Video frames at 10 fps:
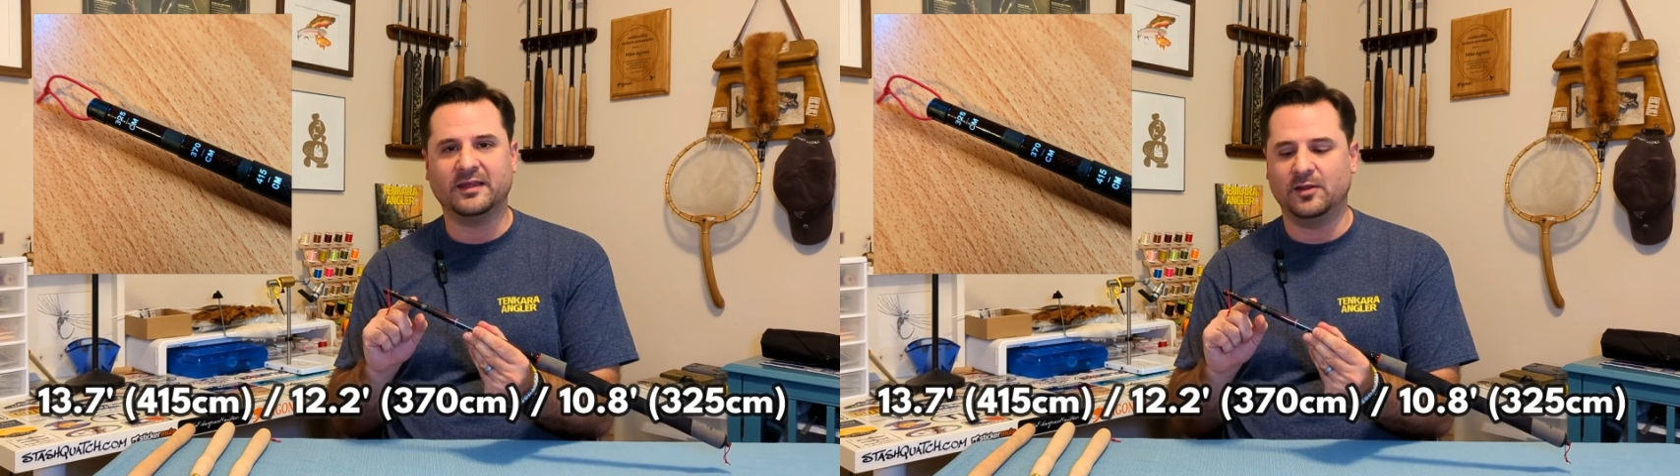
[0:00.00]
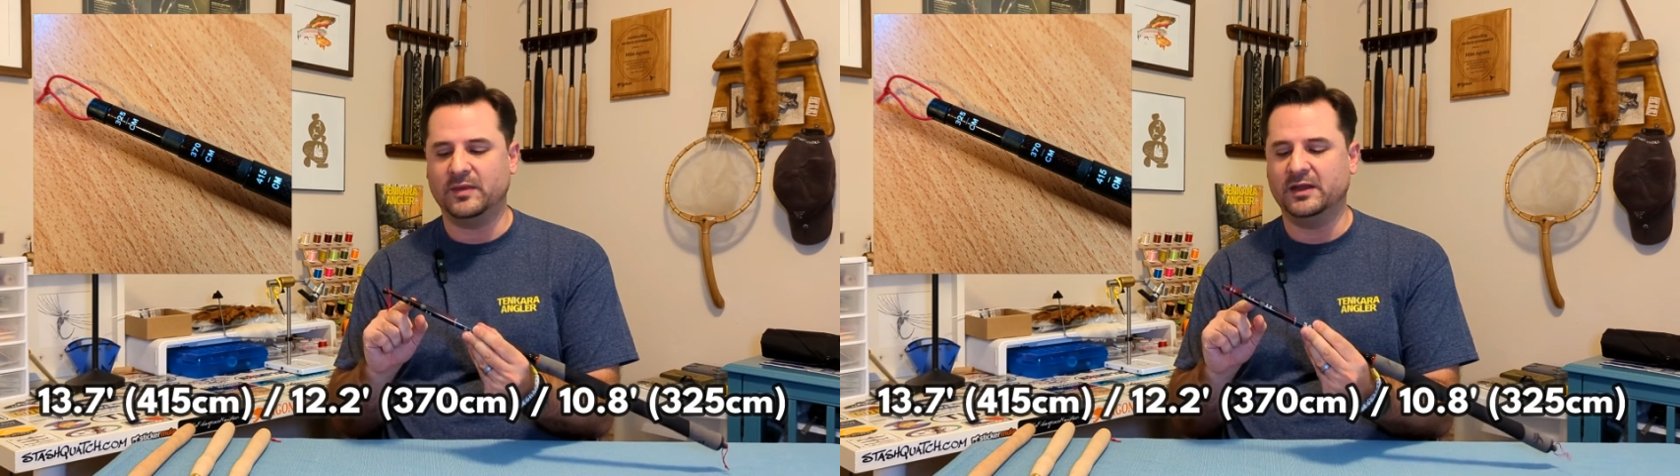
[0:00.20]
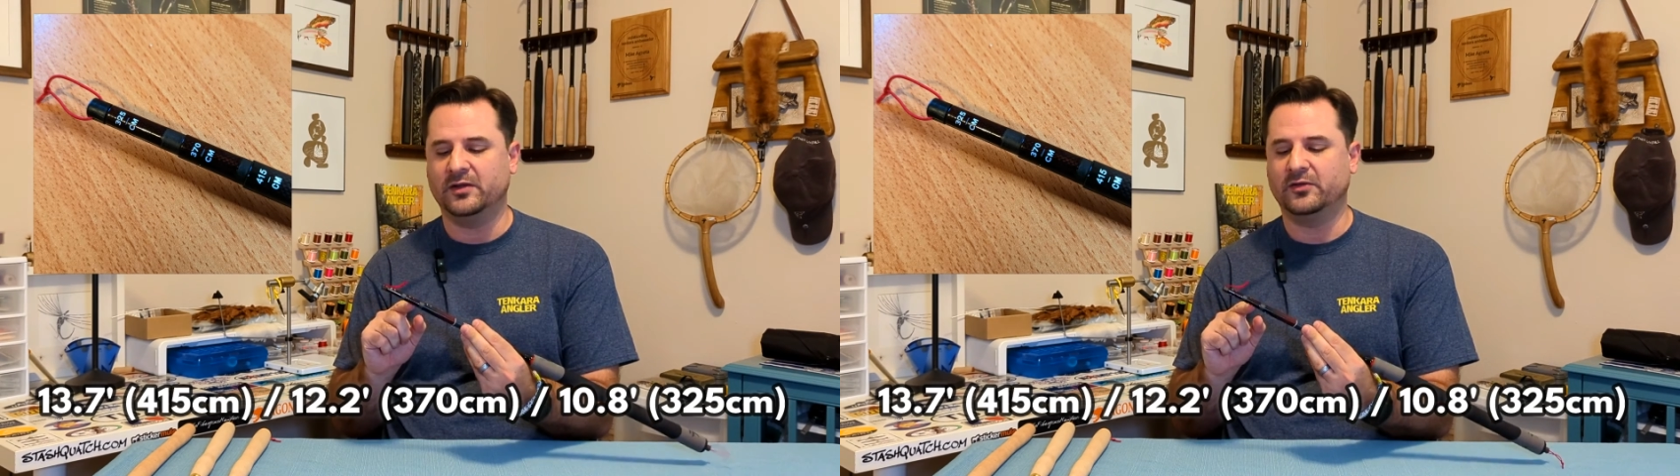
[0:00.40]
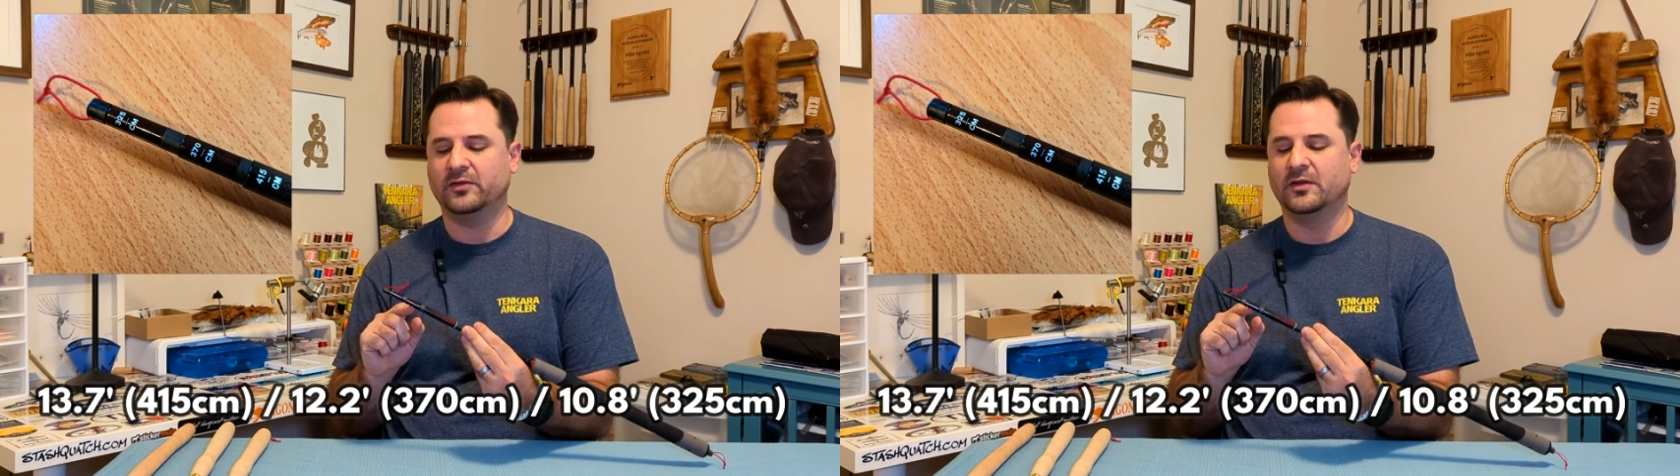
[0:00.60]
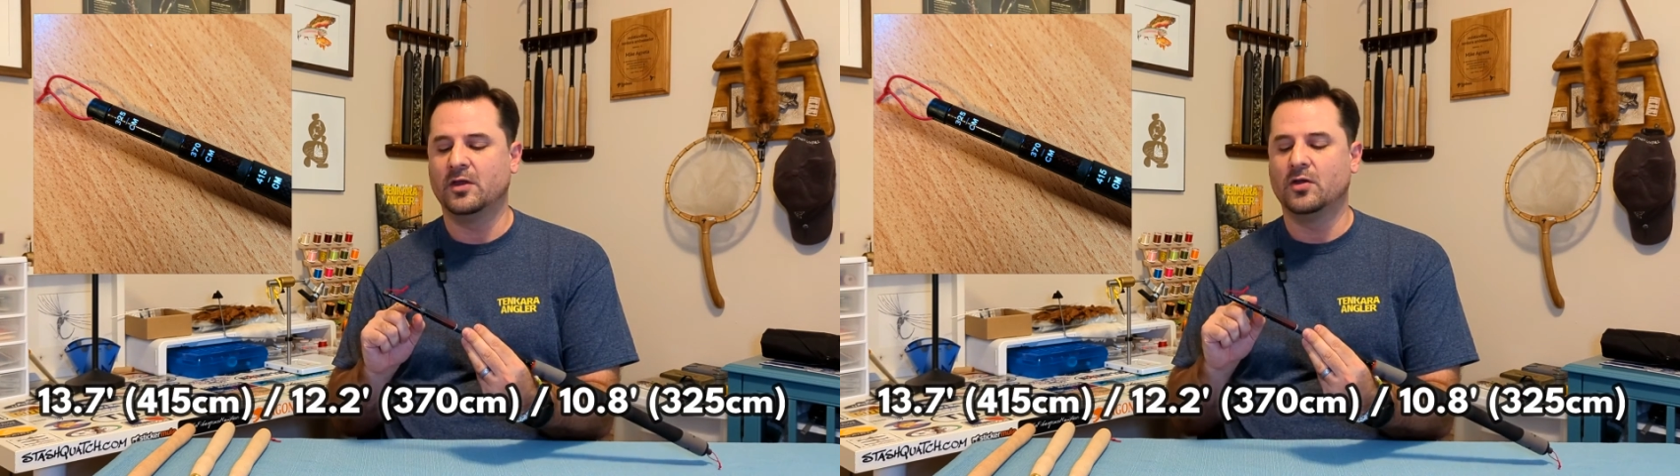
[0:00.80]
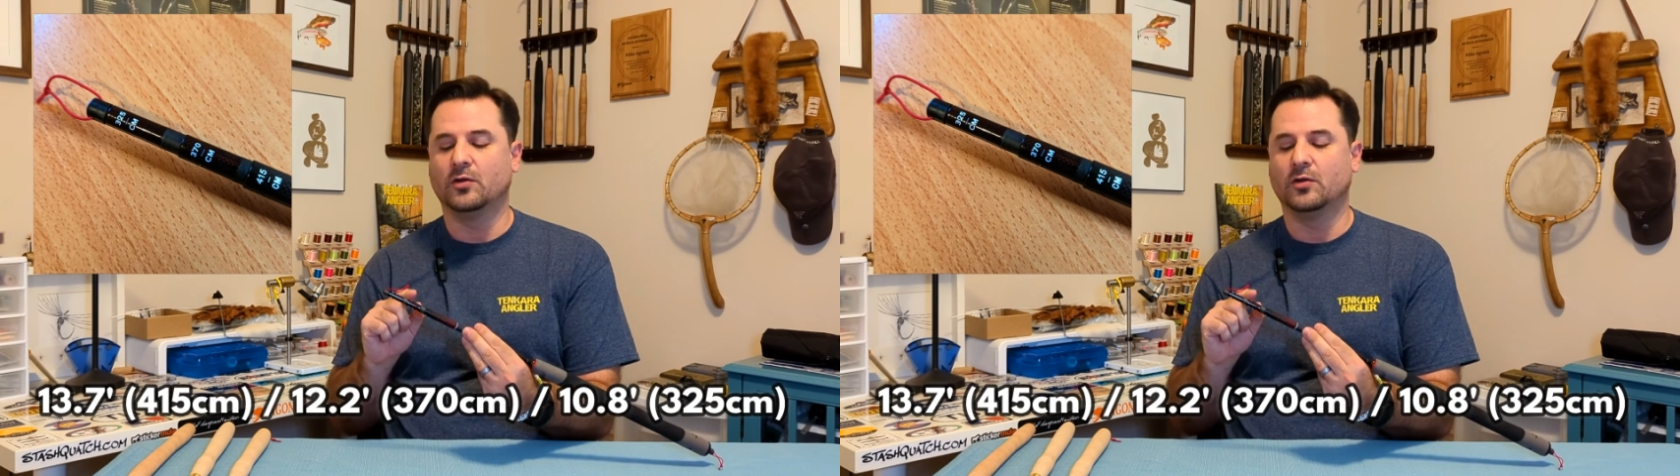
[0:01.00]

centimeters